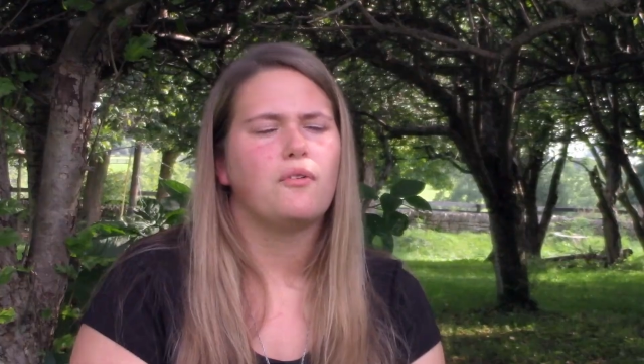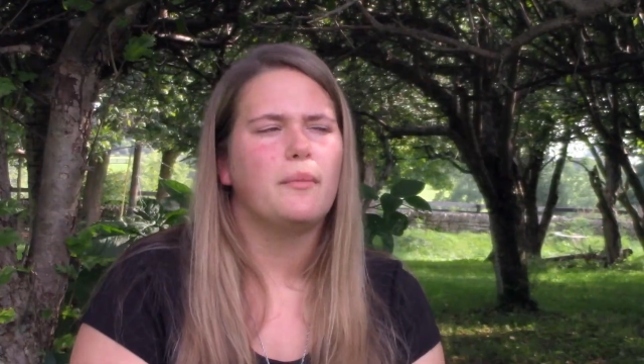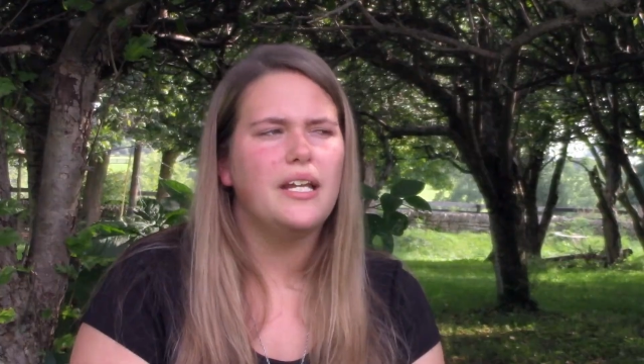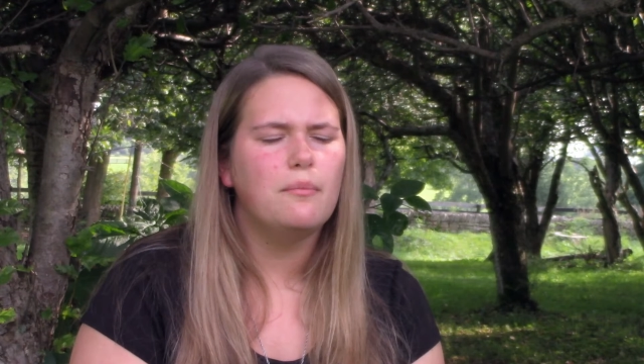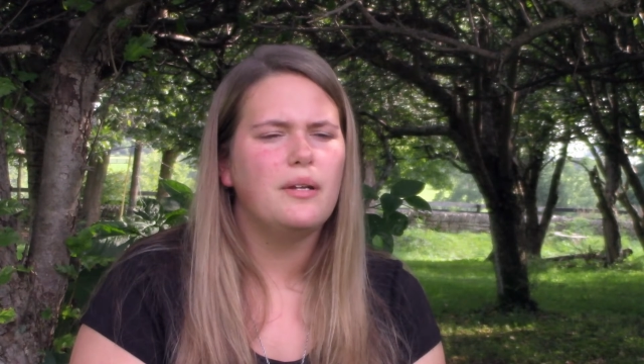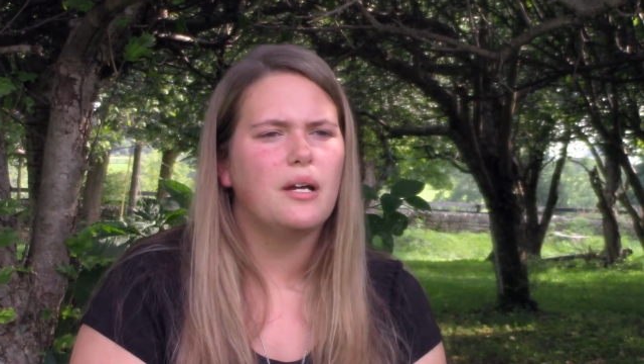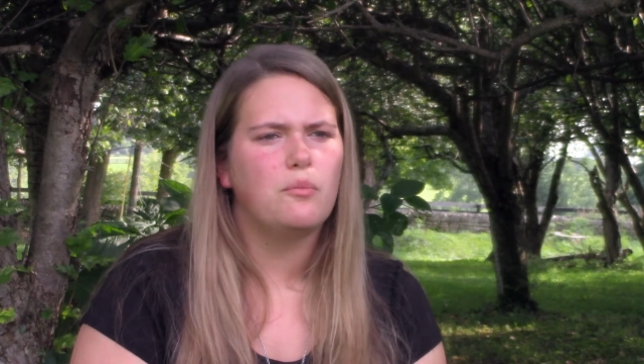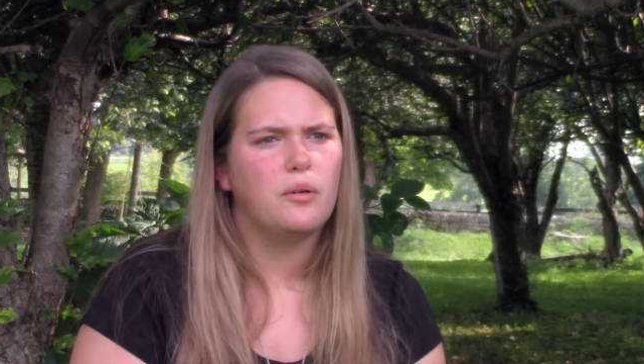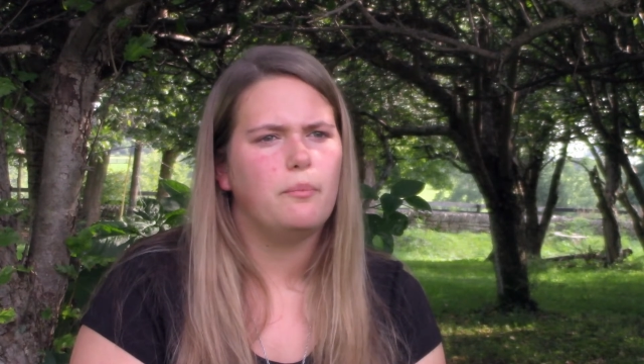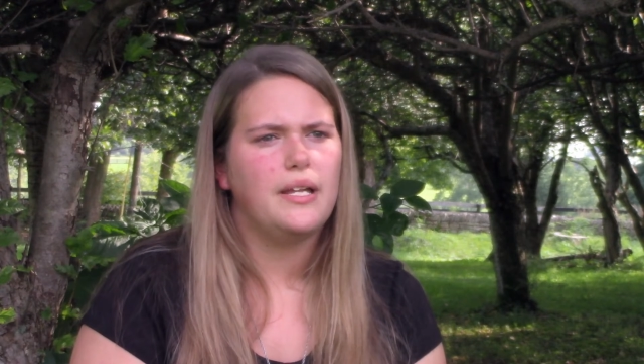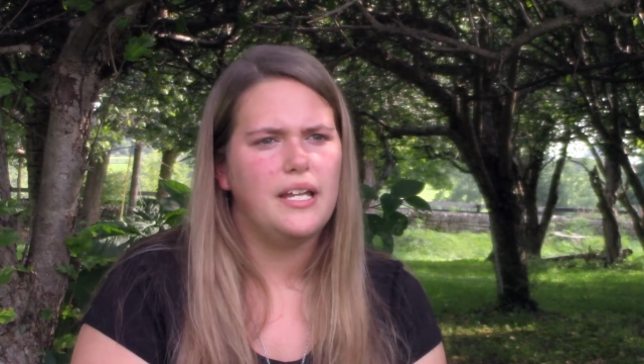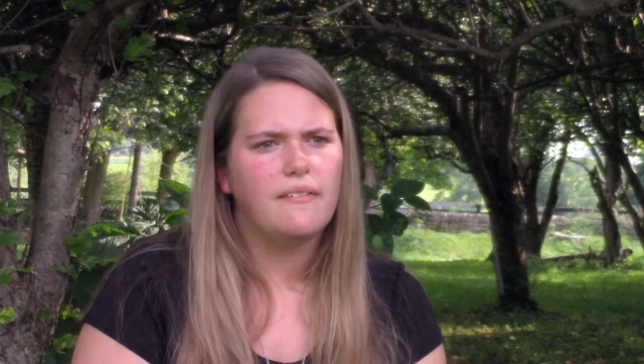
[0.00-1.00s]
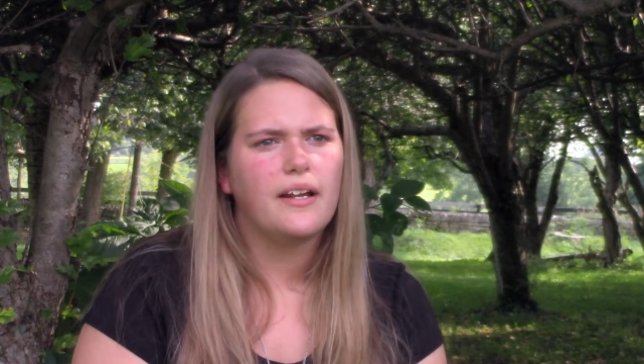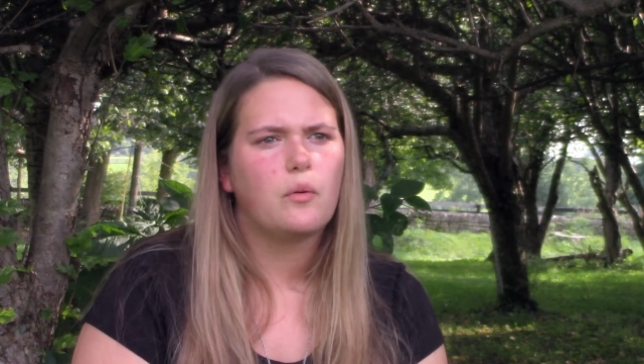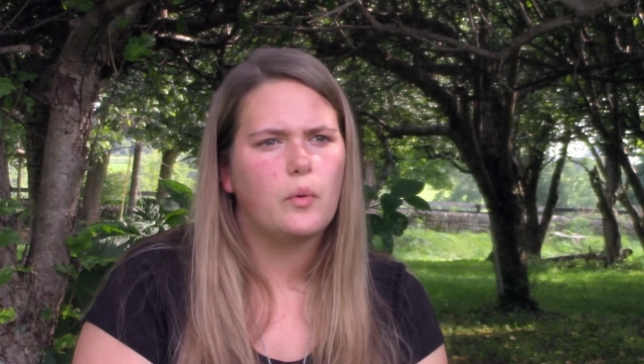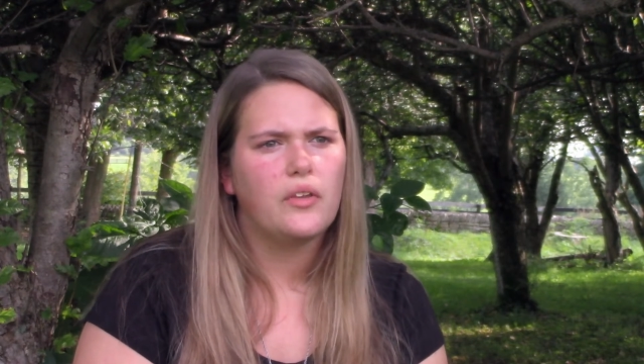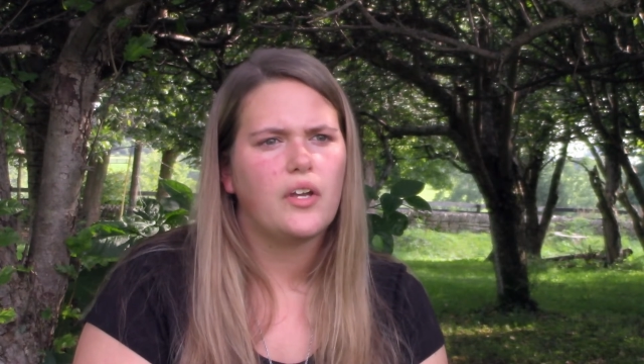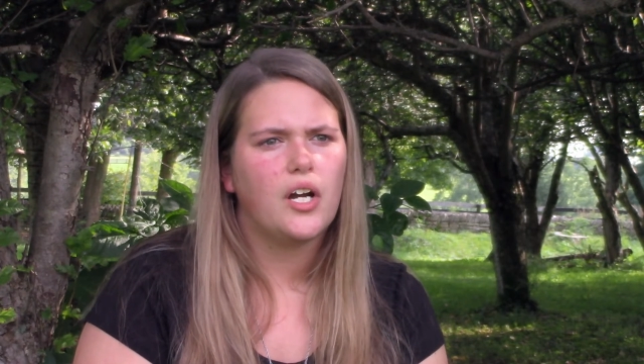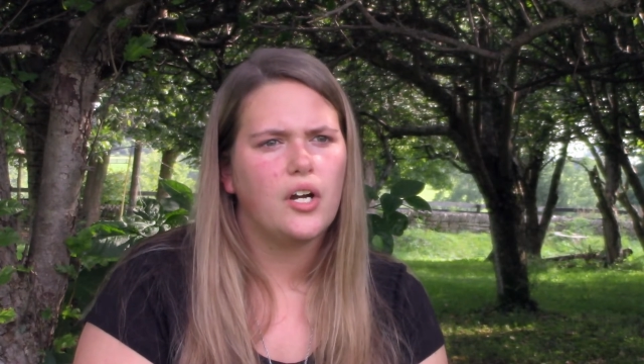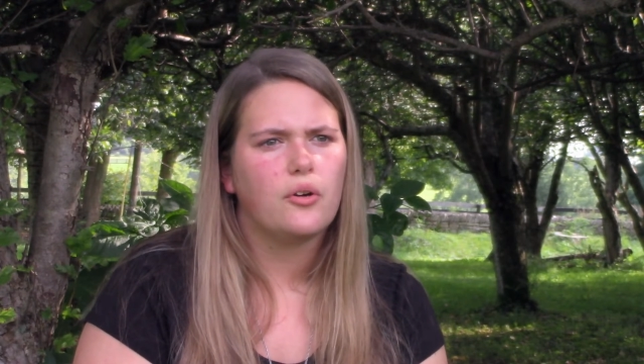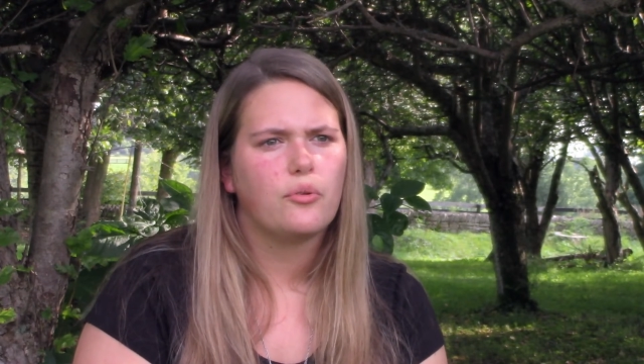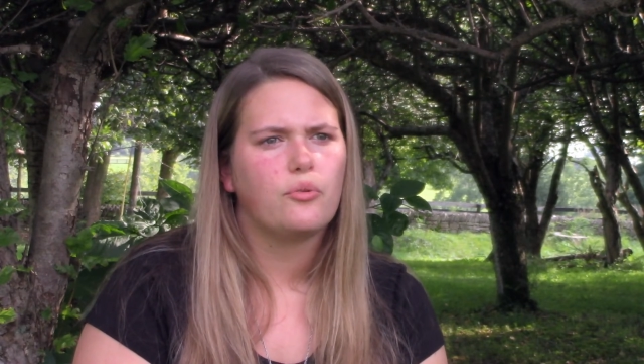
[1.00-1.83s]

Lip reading: me to be able to be there with her